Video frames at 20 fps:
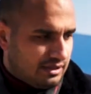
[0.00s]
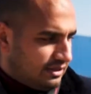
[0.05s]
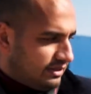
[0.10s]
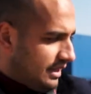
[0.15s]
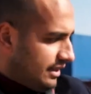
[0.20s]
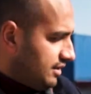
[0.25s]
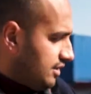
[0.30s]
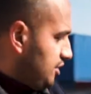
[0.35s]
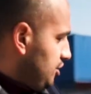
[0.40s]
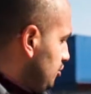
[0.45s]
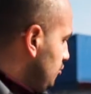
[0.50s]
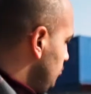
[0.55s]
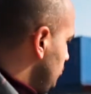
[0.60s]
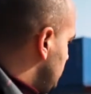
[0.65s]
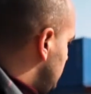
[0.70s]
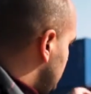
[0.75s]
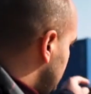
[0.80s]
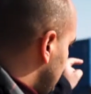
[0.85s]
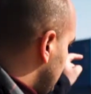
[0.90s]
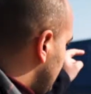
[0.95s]
that they
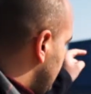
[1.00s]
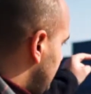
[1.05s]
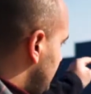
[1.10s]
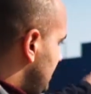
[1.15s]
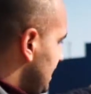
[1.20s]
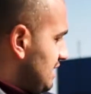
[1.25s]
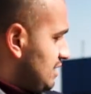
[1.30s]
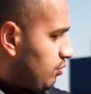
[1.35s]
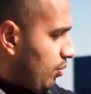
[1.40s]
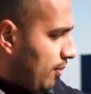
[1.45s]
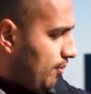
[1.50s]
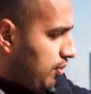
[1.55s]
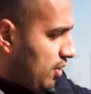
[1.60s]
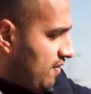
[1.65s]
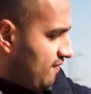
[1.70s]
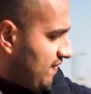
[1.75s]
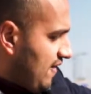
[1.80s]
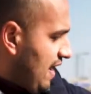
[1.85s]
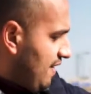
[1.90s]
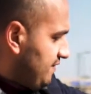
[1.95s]
use in this
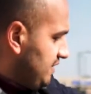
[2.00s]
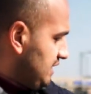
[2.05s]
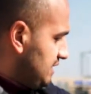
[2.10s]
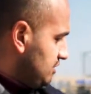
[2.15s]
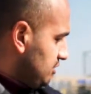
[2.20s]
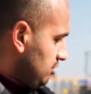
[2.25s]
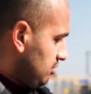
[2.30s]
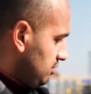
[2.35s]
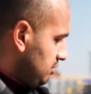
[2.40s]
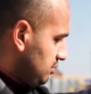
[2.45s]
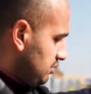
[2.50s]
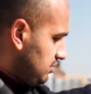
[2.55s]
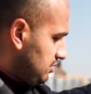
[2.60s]
1.5 diesel